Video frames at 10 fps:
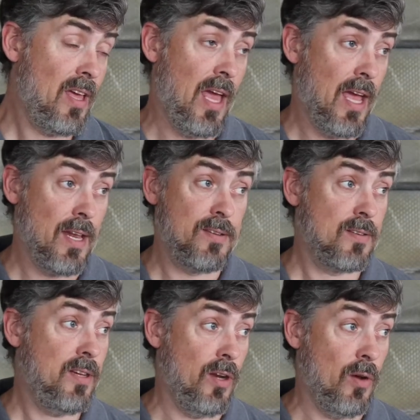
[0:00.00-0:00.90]
And,
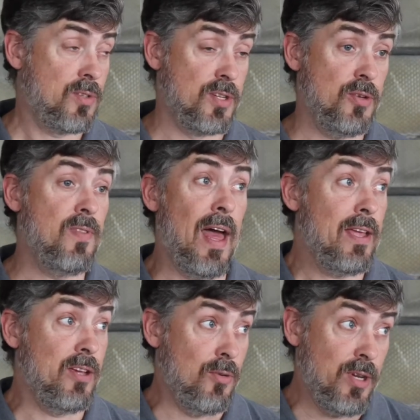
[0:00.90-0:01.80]
to do
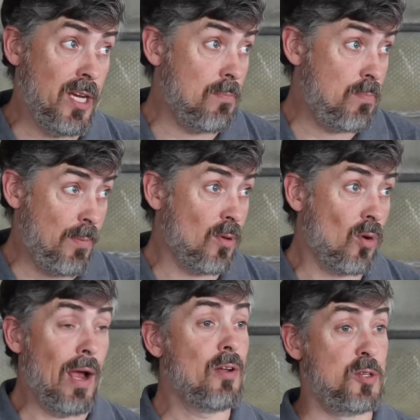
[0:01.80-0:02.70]
that, you need people
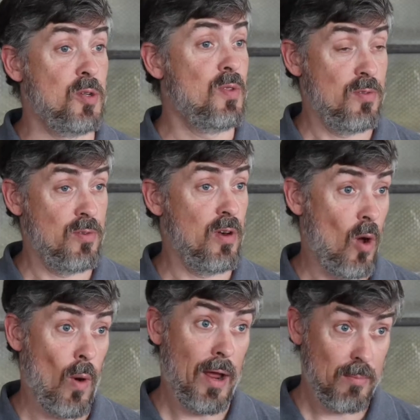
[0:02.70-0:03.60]
around you that
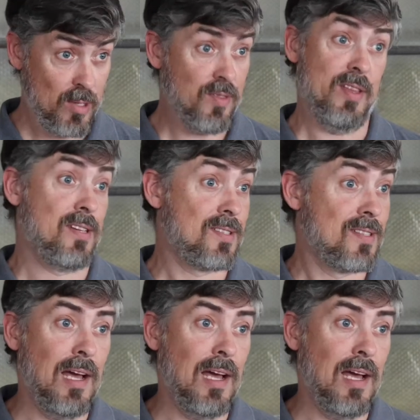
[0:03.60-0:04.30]
know how to build things.